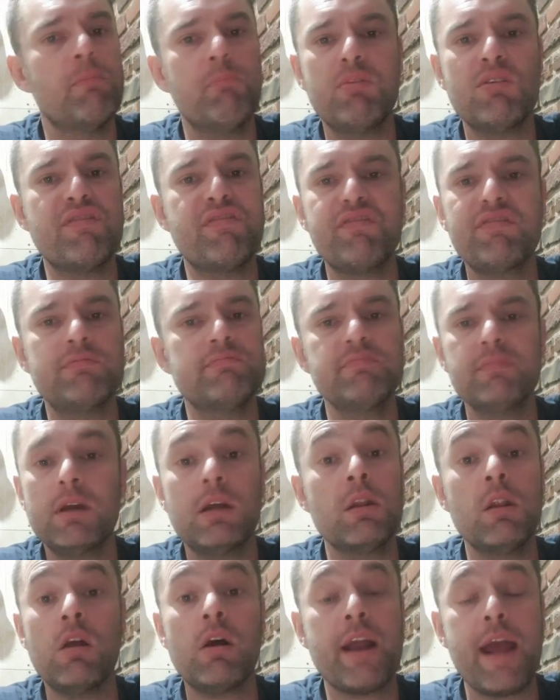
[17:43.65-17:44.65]
poof,
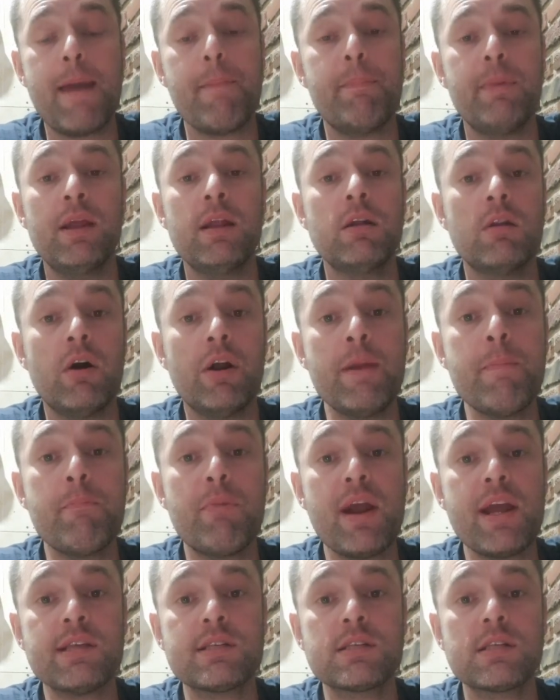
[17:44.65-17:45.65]
not happy, not
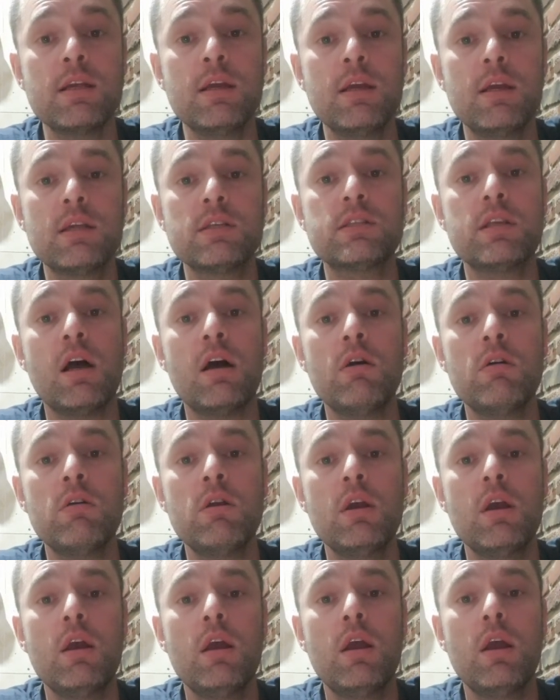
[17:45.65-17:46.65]
impressed. So,
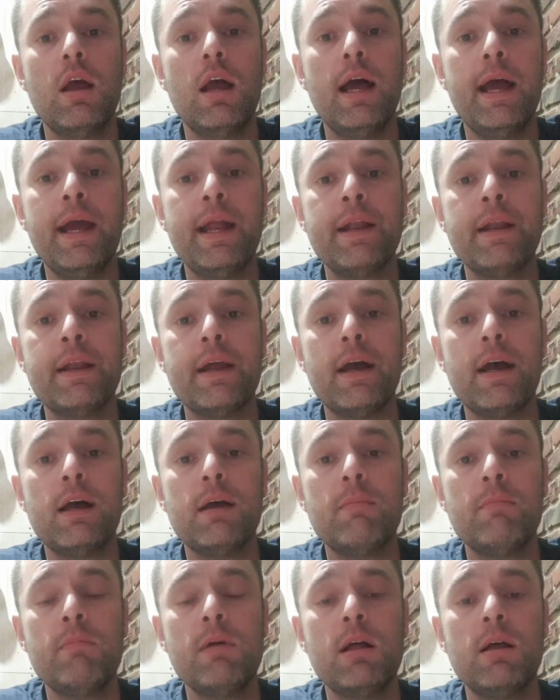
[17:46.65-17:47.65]
and
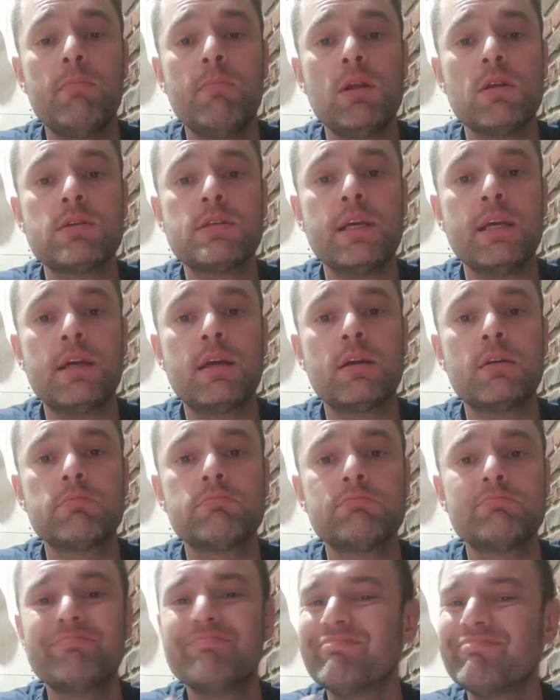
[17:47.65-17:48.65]
Mulsig,
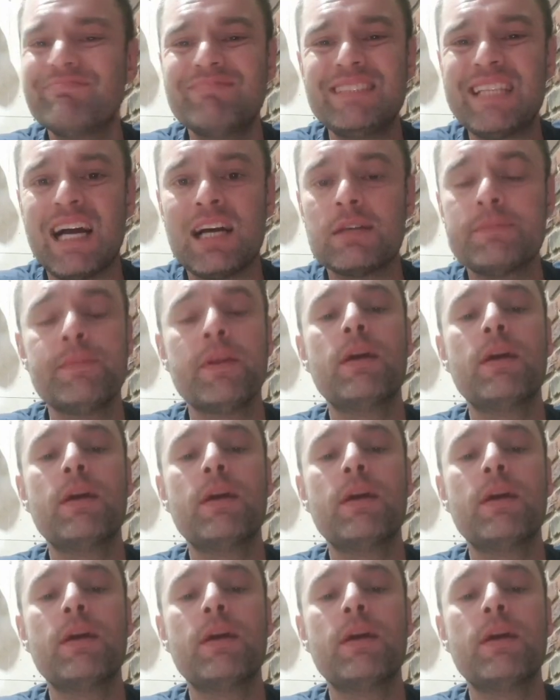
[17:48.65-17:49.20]
nah.